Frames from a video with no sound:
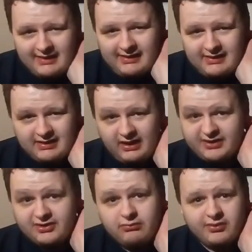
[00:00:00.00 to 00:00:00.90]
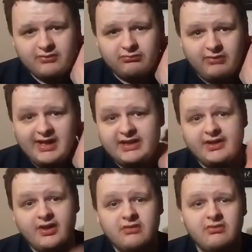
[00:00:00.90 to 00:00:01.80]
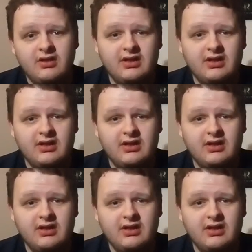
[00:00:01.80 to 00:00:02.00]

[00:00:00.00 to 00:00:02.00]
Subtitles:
I do want to read it though.